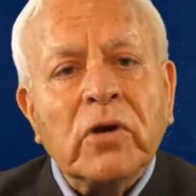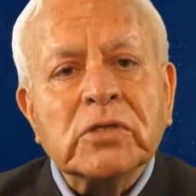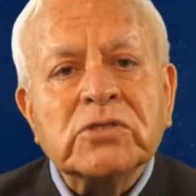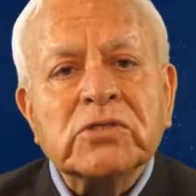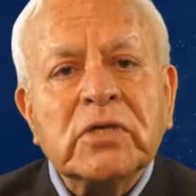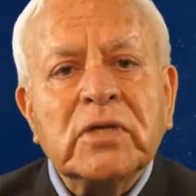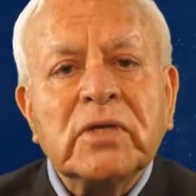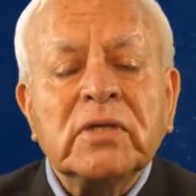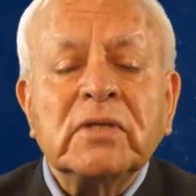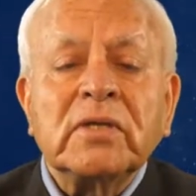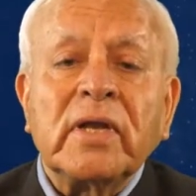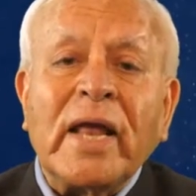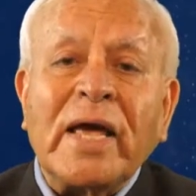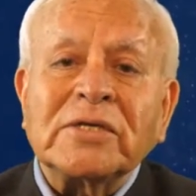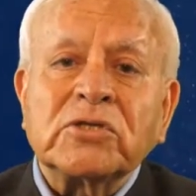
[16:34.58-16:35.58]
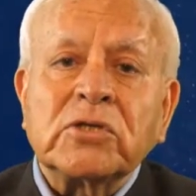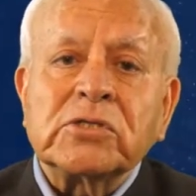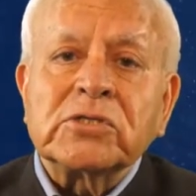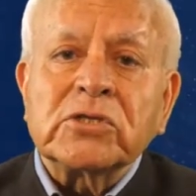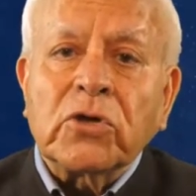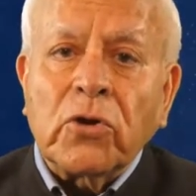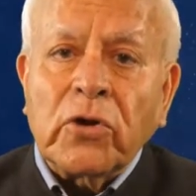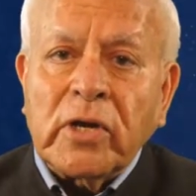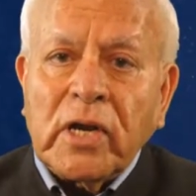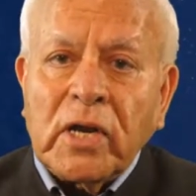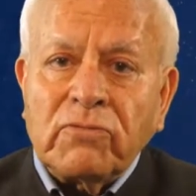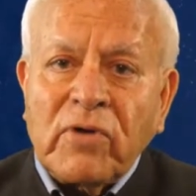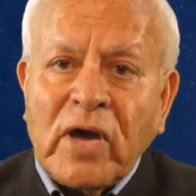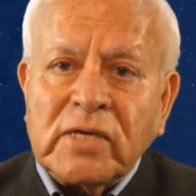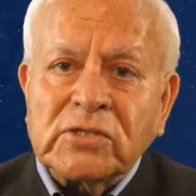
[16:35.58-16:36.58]
instance, the National Security
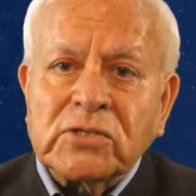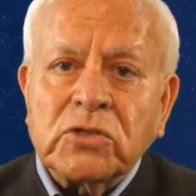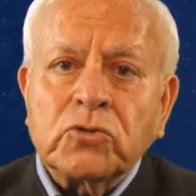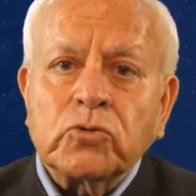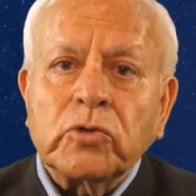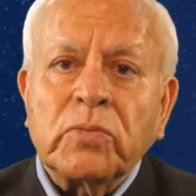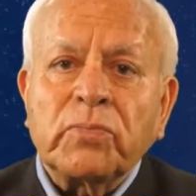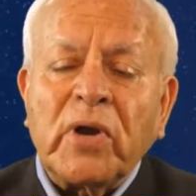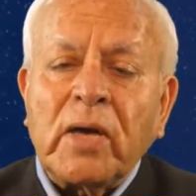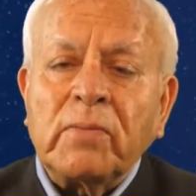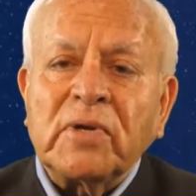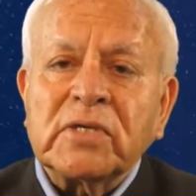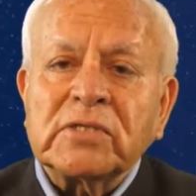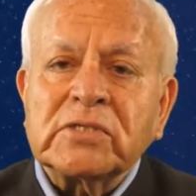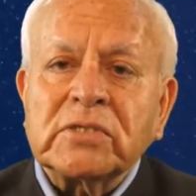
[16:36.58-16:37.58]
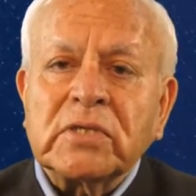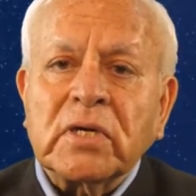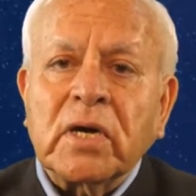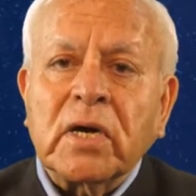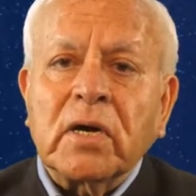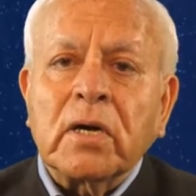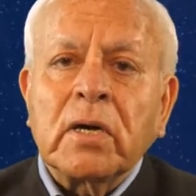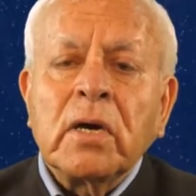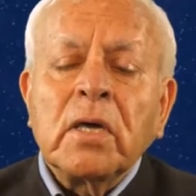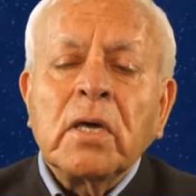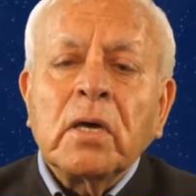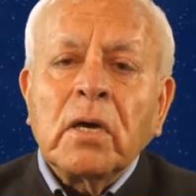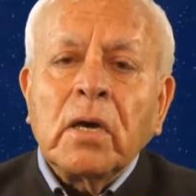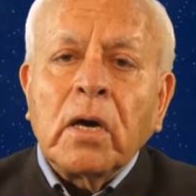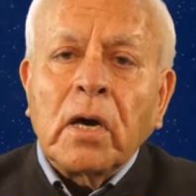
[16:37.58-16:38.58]
Advisor to the Prime Minister.
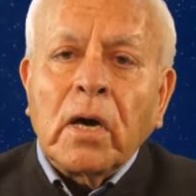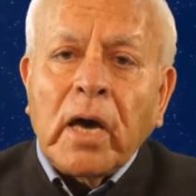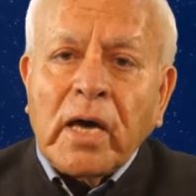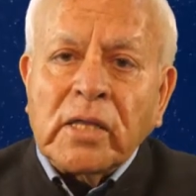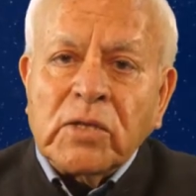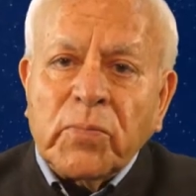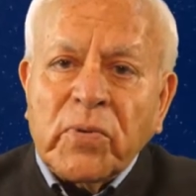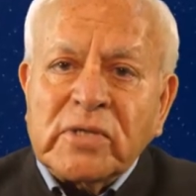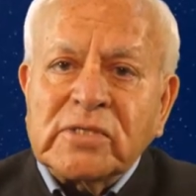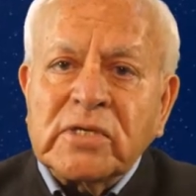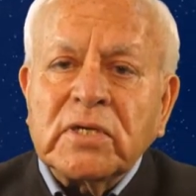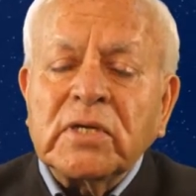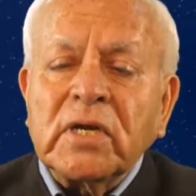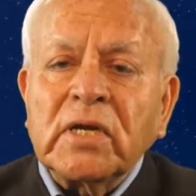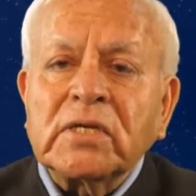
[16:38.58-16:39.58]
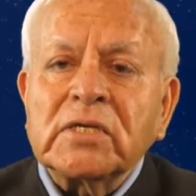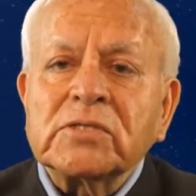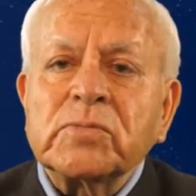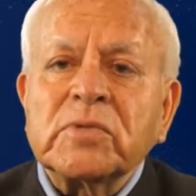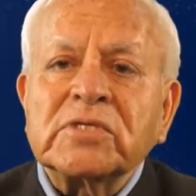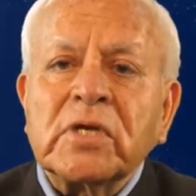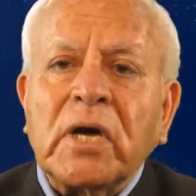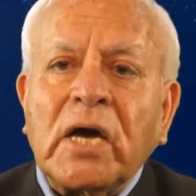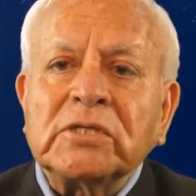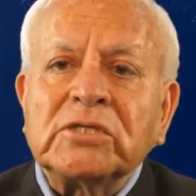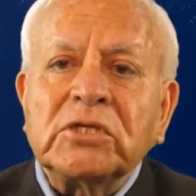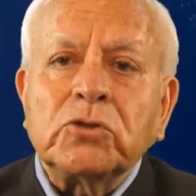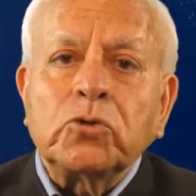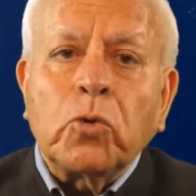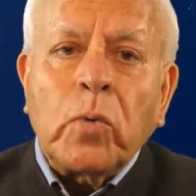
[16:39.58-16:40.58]
At the present, it is Mr.
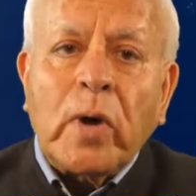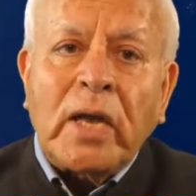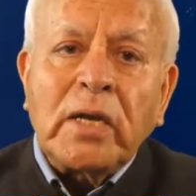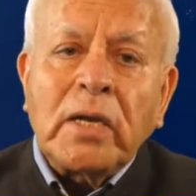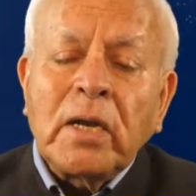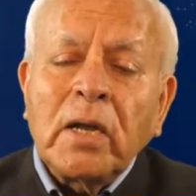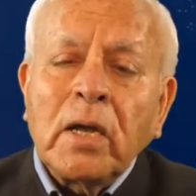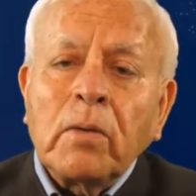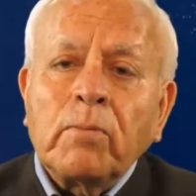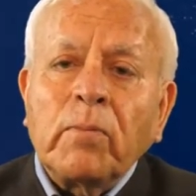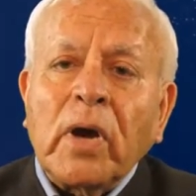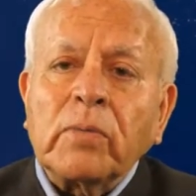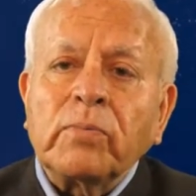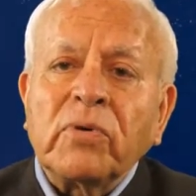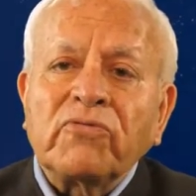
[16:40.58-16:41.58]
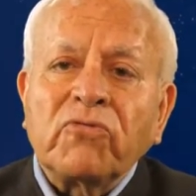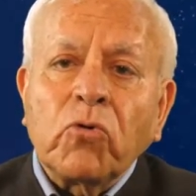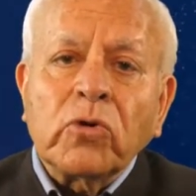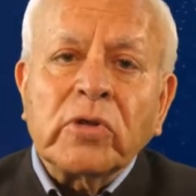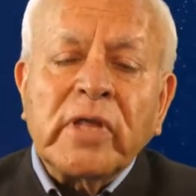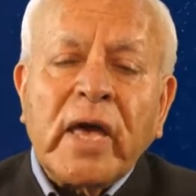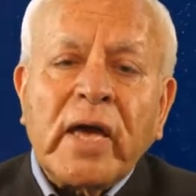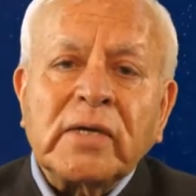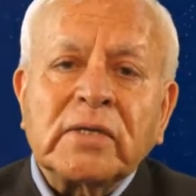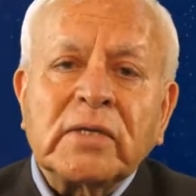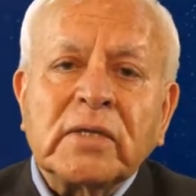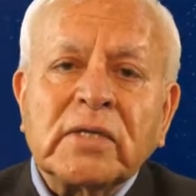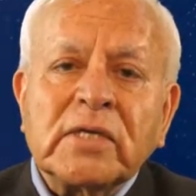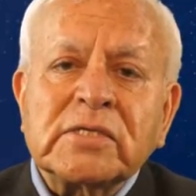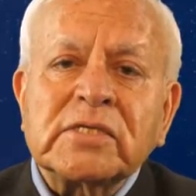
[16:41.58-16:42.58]
Ajit Doval. But before that,
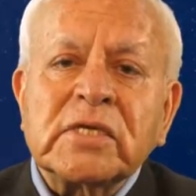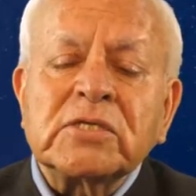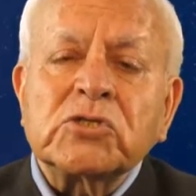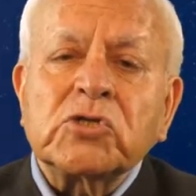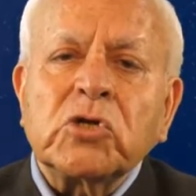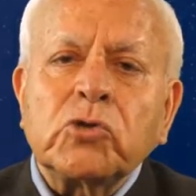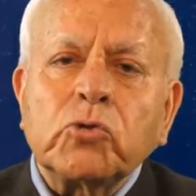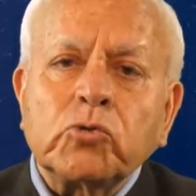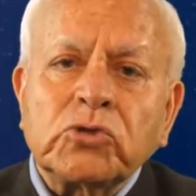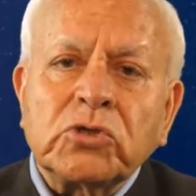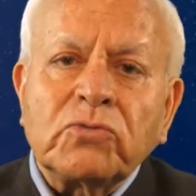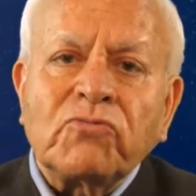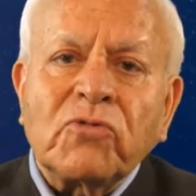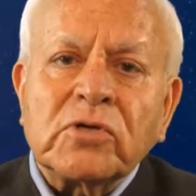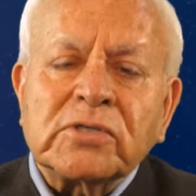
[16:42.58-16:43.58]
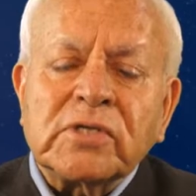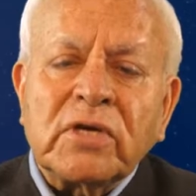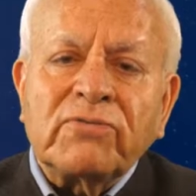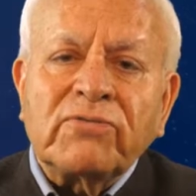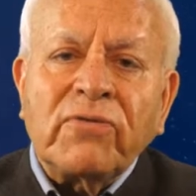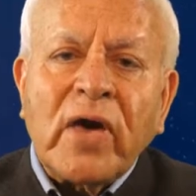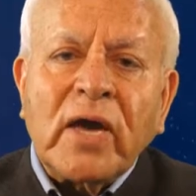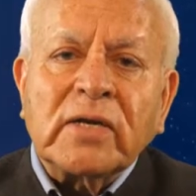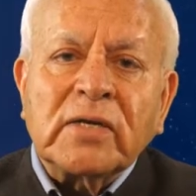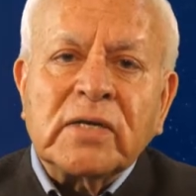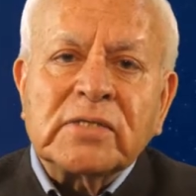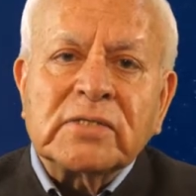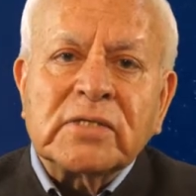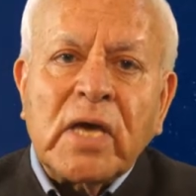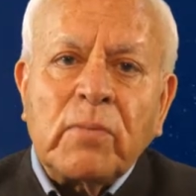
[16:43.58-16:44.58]
this institution was in fact
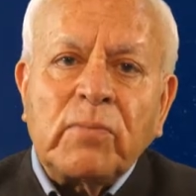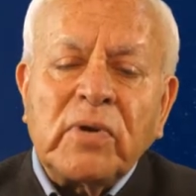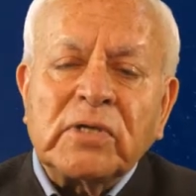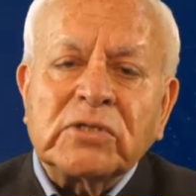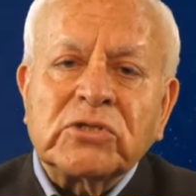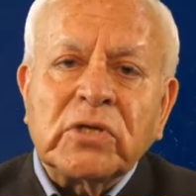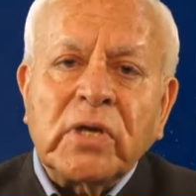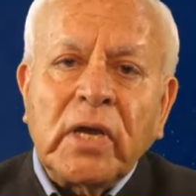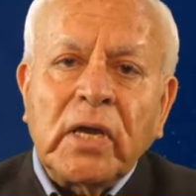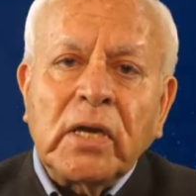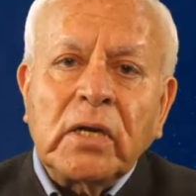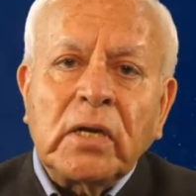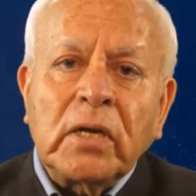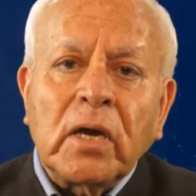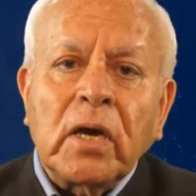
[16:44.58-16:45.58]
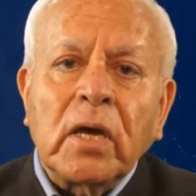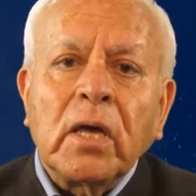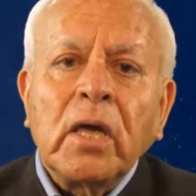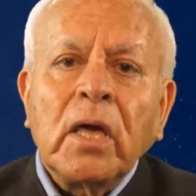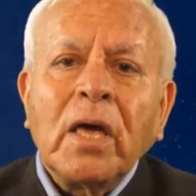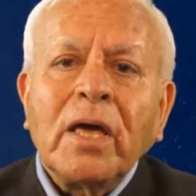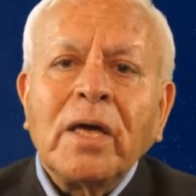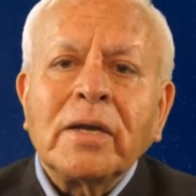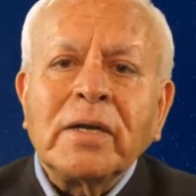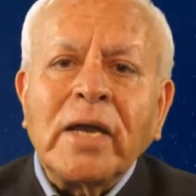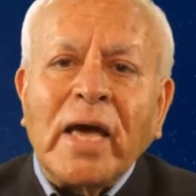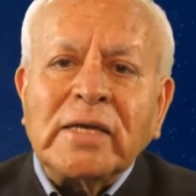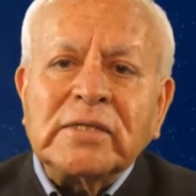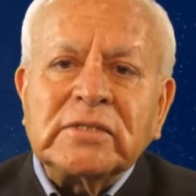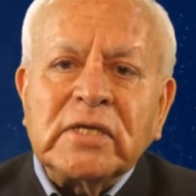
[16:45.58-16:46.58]
established in
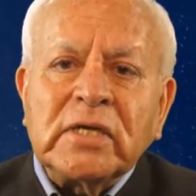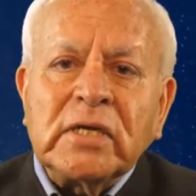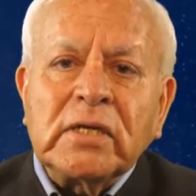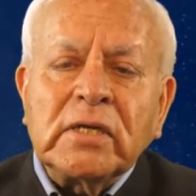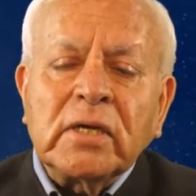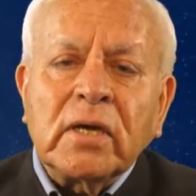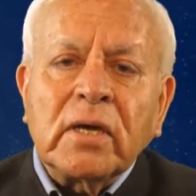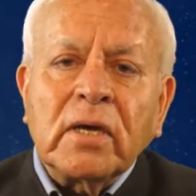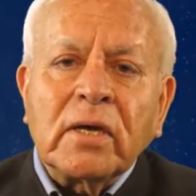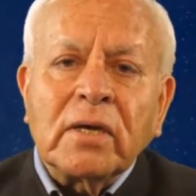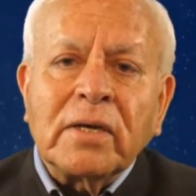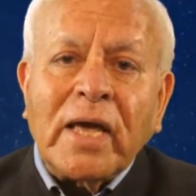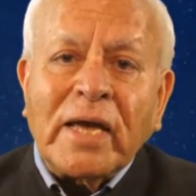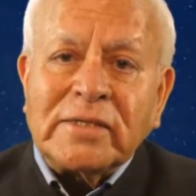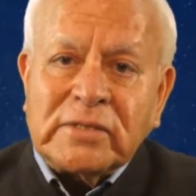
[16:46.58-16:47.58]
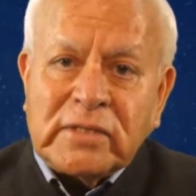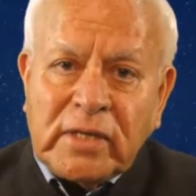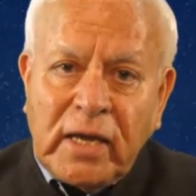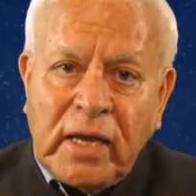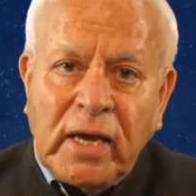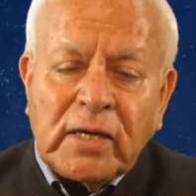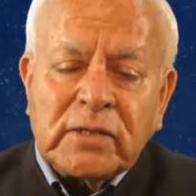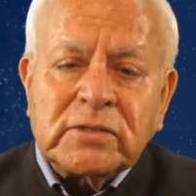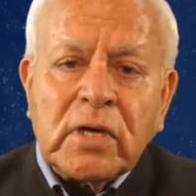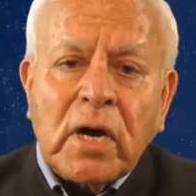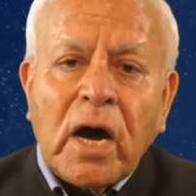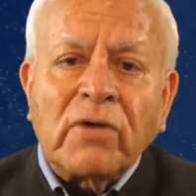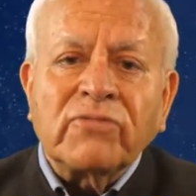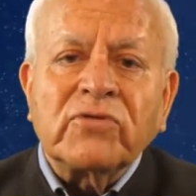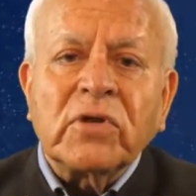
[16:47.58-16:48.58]
1998
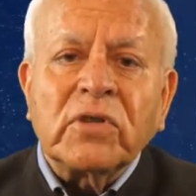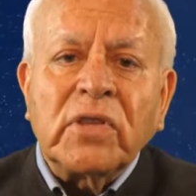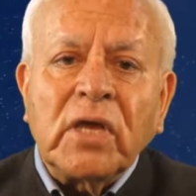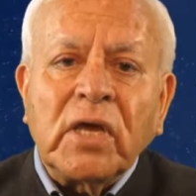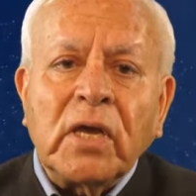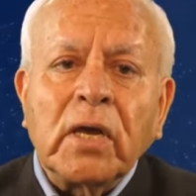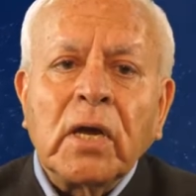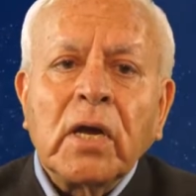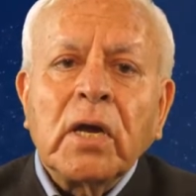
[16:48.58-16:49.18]
after the